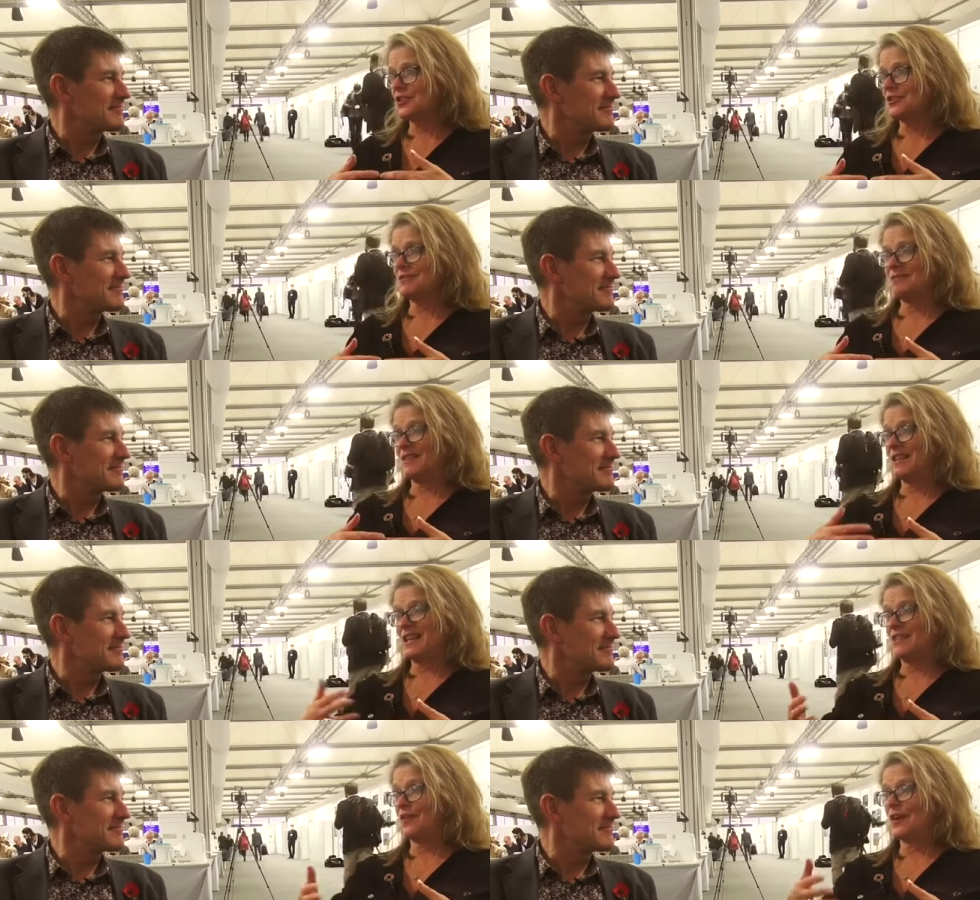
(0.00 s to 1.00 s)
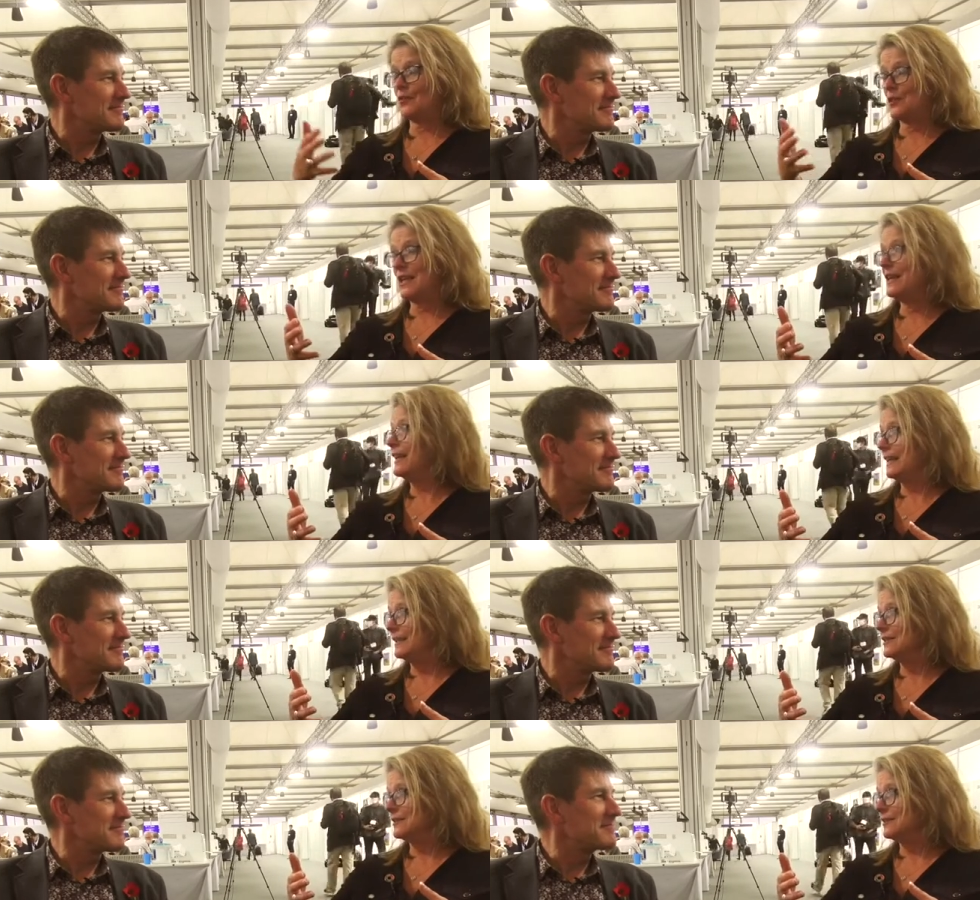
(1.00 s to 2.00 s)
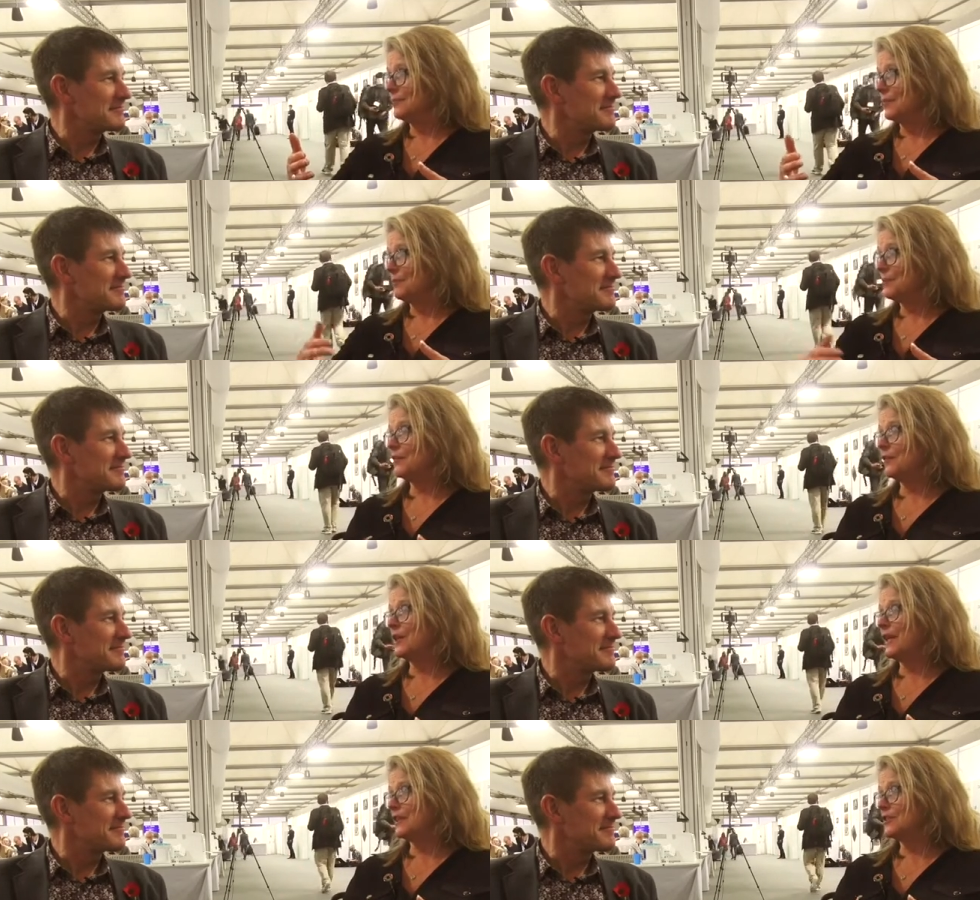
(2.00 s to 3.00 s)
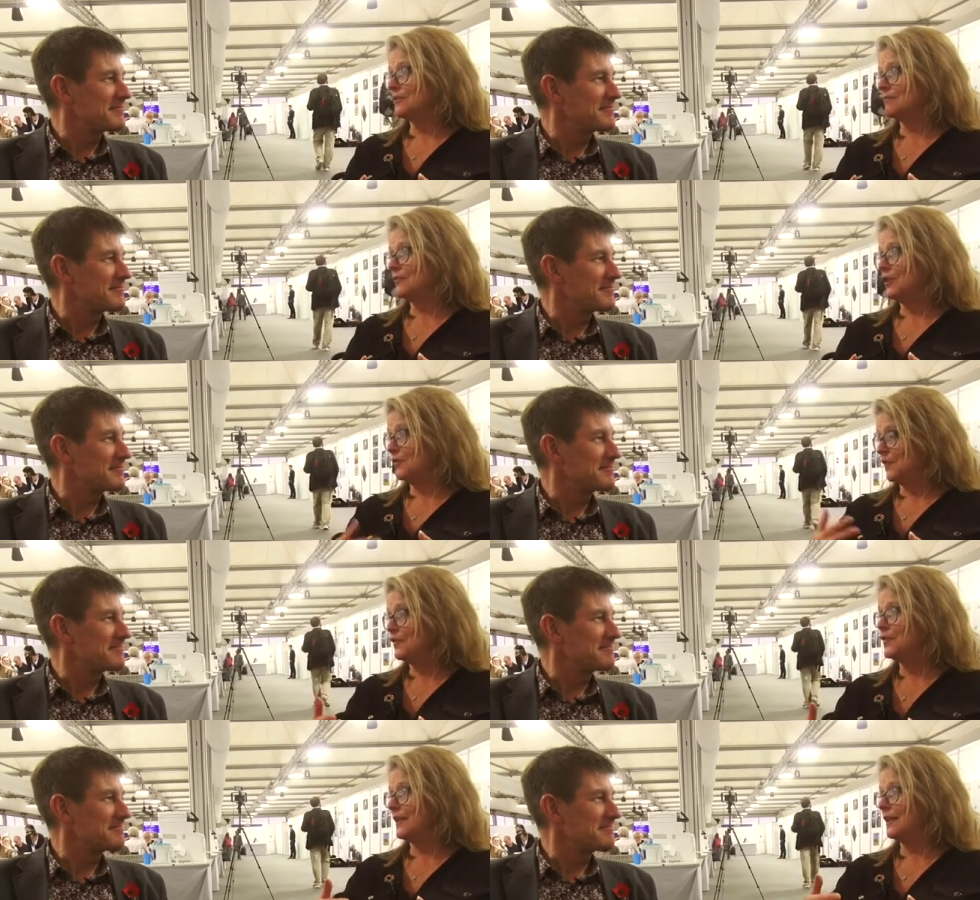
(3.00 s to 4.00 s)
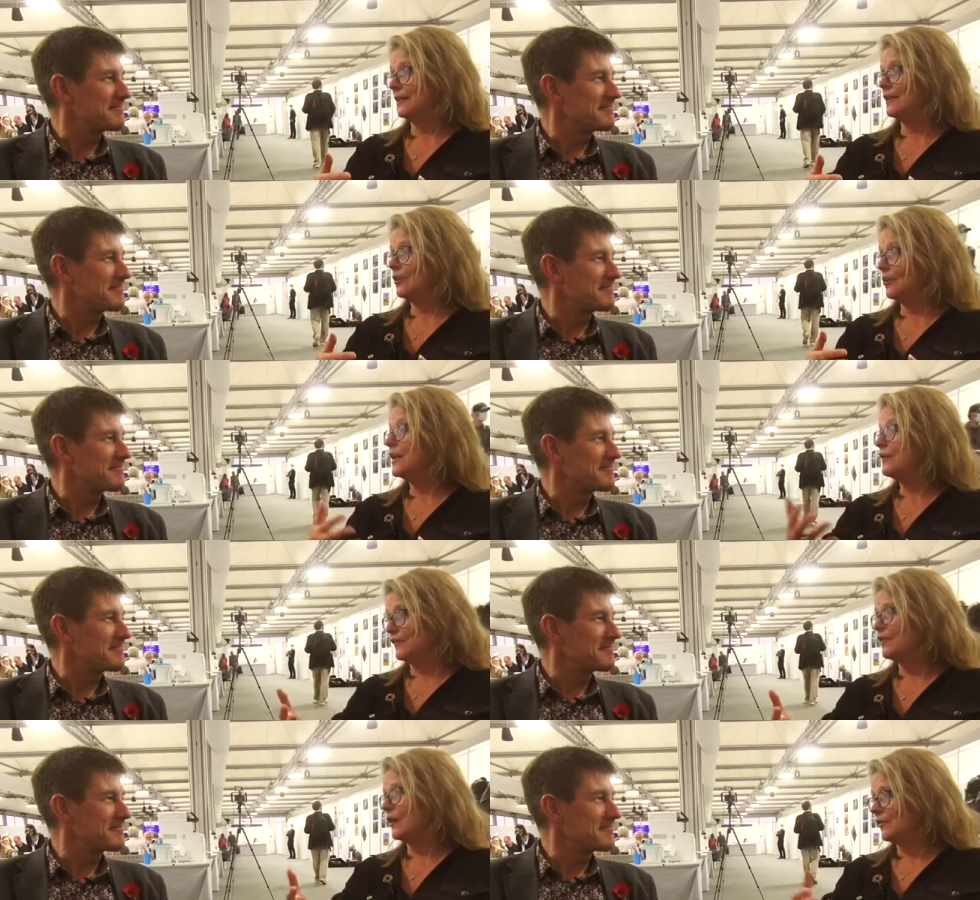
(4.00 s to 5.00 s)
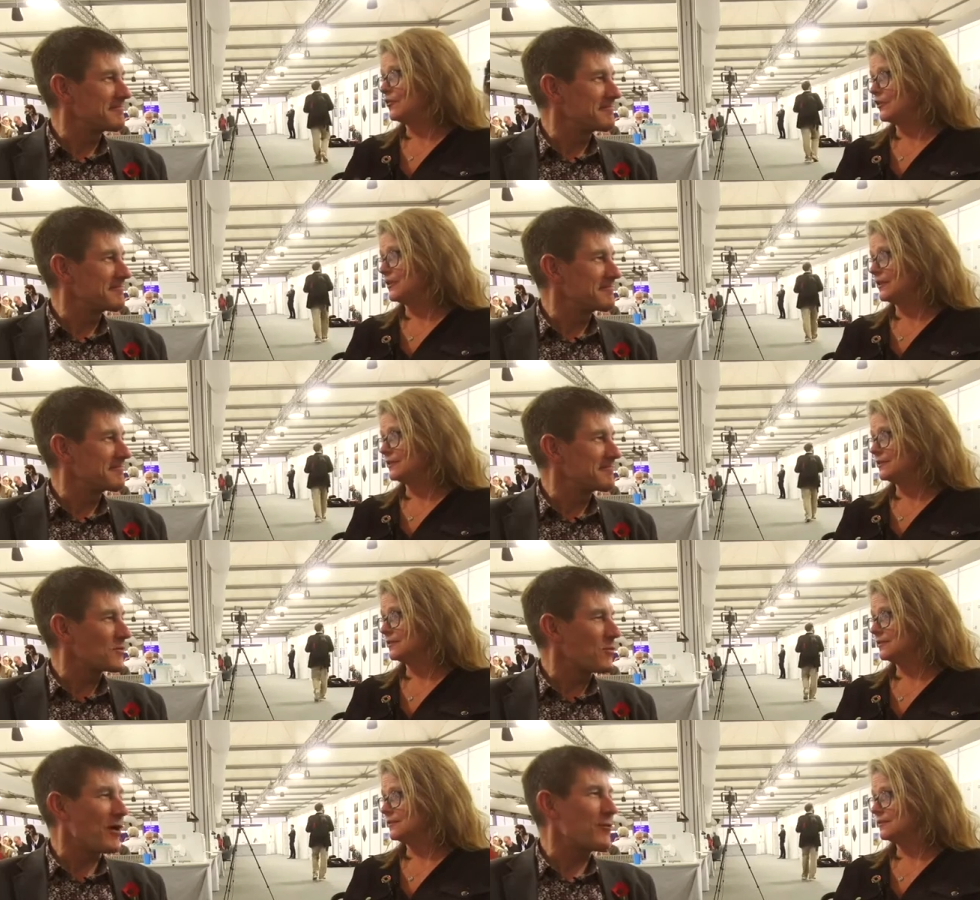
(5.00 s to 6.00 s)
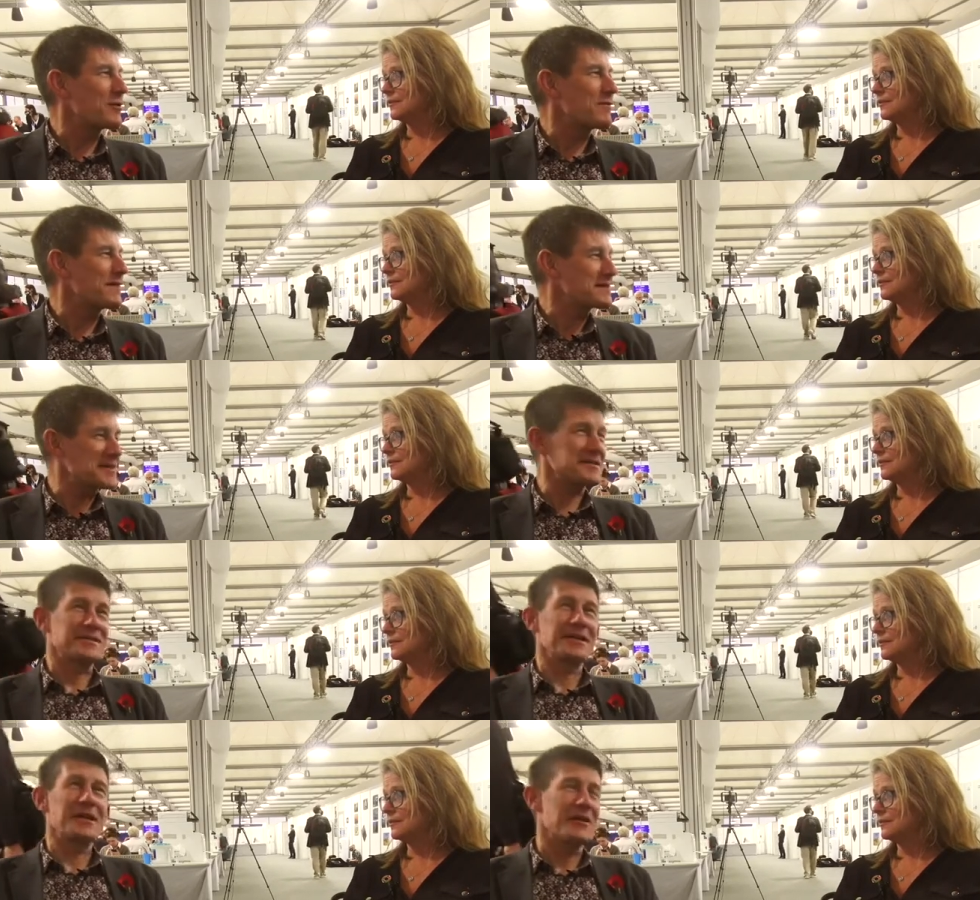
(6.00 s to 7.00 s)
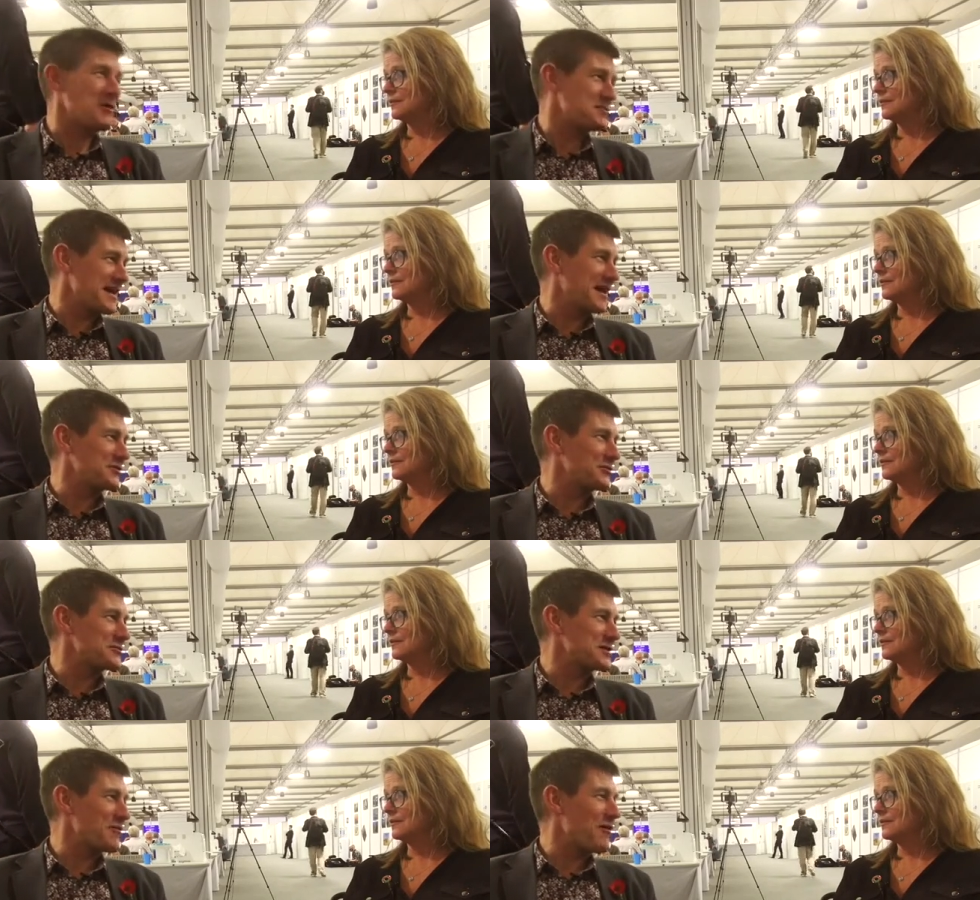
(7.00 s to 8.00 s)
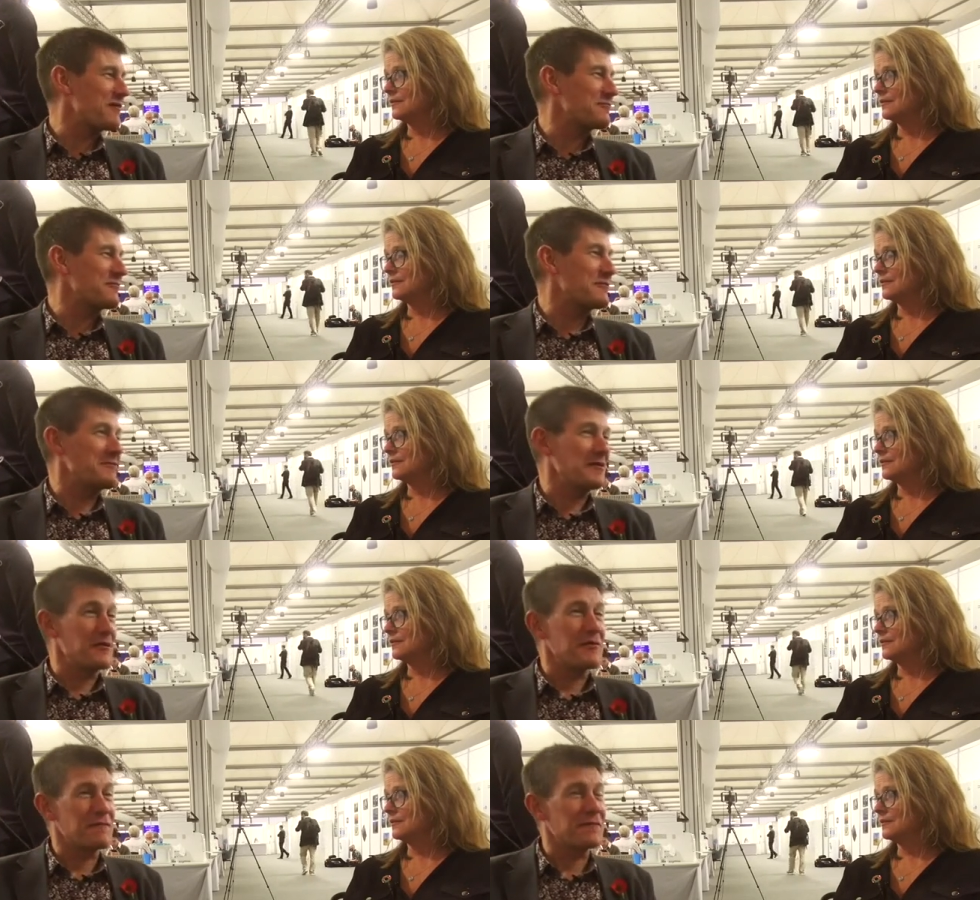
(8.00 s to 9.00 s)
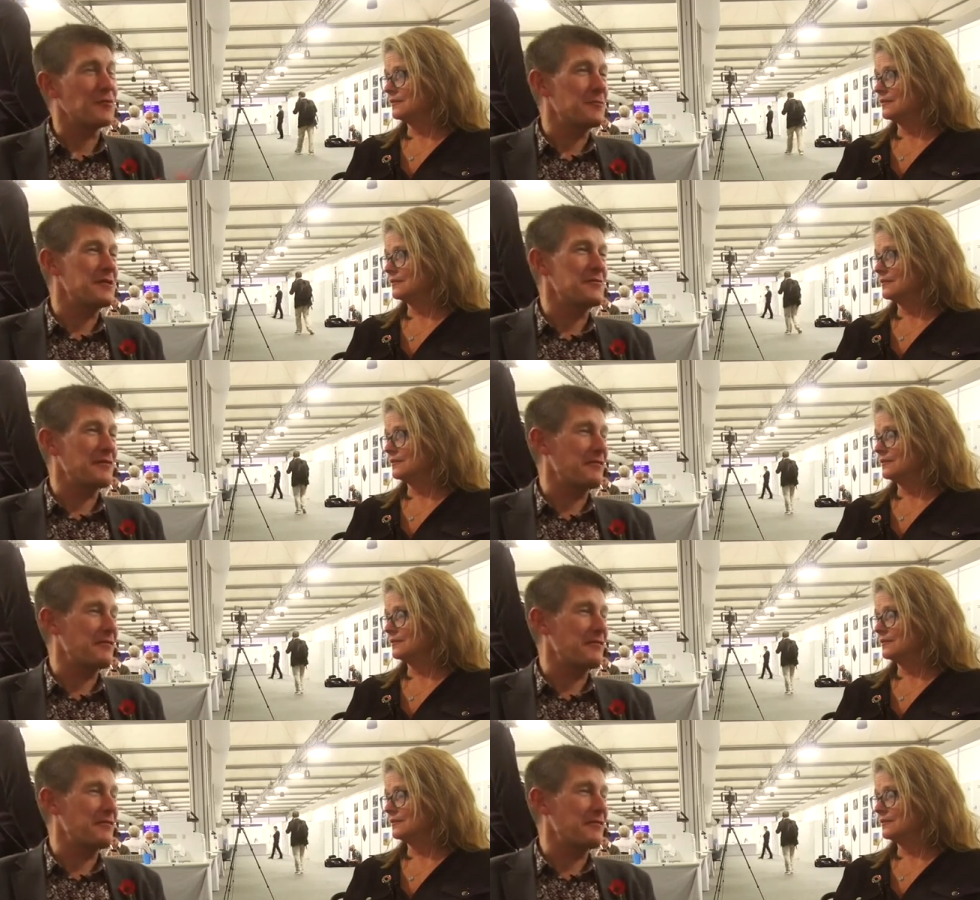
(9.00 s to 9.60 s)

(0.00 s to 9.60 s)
Speaker 1: just in the next five or ten years but for the next you know 50 or even 500 years.
Speaker 2: Well, what a fantastic note to end on, Jo. I, you know, you filled me with